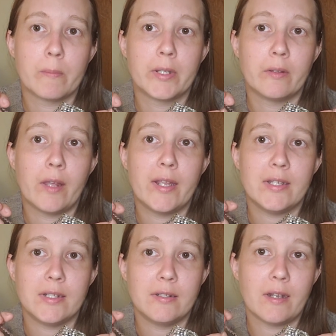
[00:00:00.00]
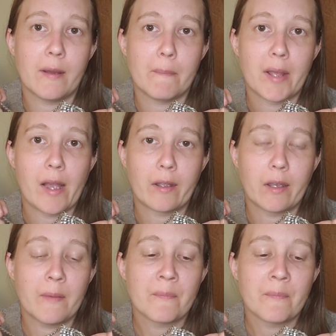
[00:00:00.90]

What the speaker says: bill and didn't come back.